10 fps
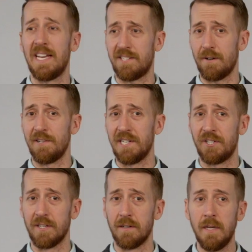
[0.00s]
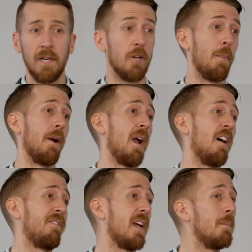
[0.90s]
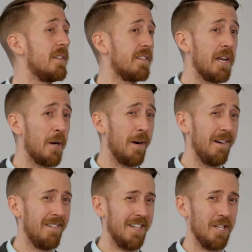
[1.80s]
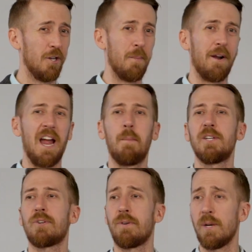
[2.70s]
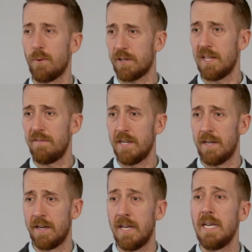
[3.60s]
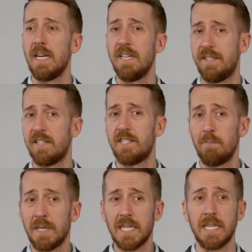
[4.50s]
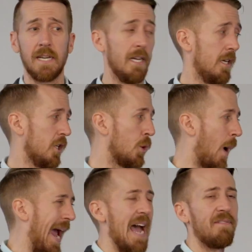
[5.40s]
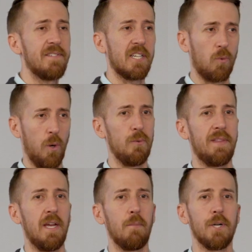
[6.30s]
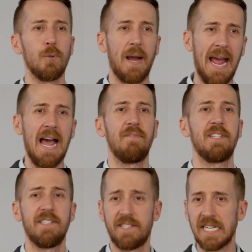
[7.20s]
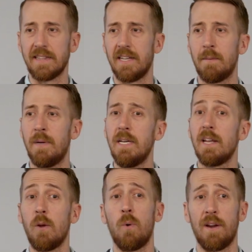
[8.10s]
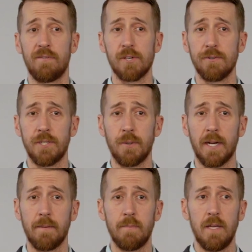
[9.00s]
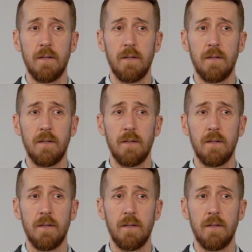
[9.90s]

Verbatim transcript: has to audition, no matter how famous they are, no matter how much great work they've done, it doesn't mean you have to quote them or you have to cite them in whatever you're doing.